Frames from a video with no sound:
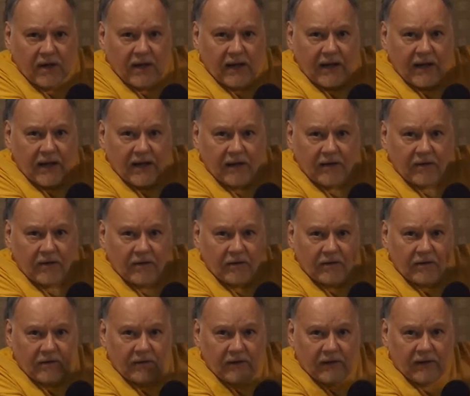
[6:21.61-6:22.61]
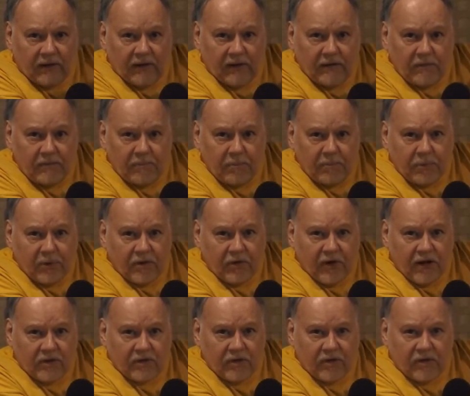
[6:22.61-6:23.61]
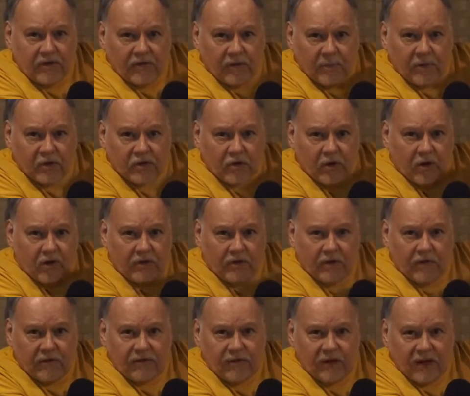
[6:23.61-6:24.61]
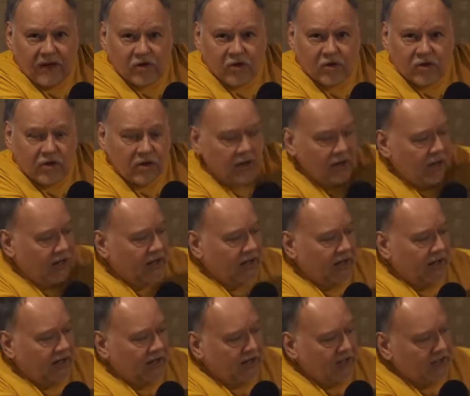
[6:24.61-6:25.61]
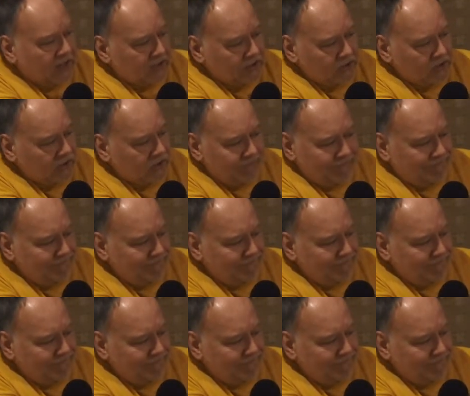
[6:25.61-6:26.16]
and literally progressing from the start to the finish. And it's